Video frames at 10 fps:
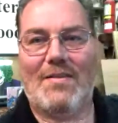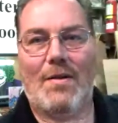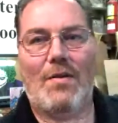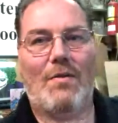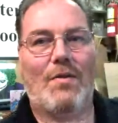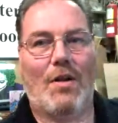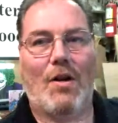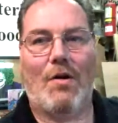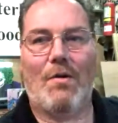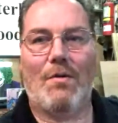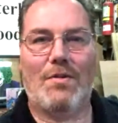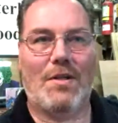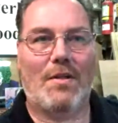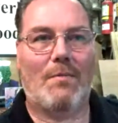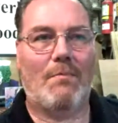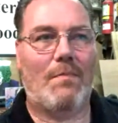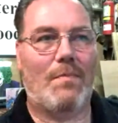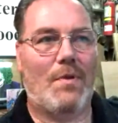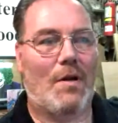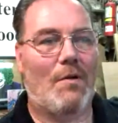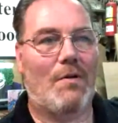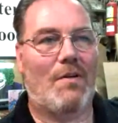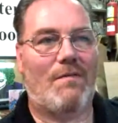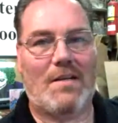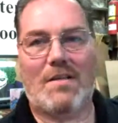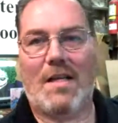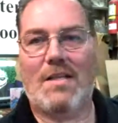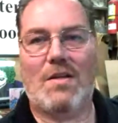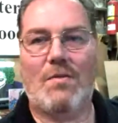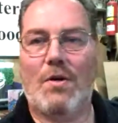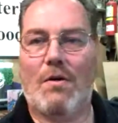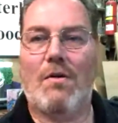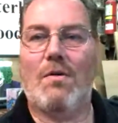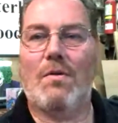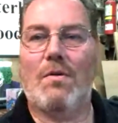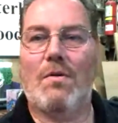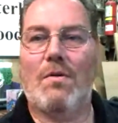So you learn to fix things on your own.